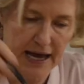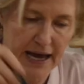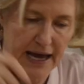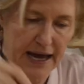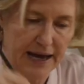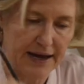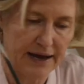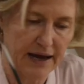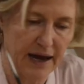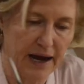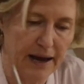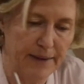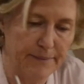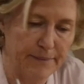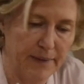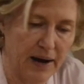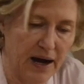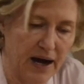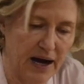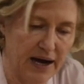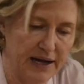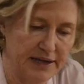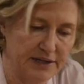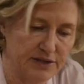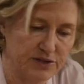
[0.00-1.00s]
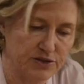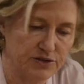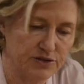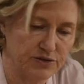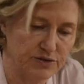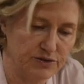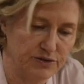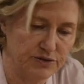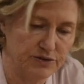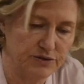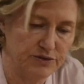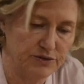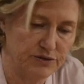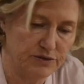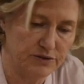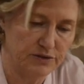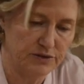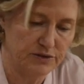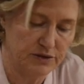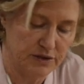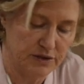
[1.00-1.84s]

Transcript: and I might do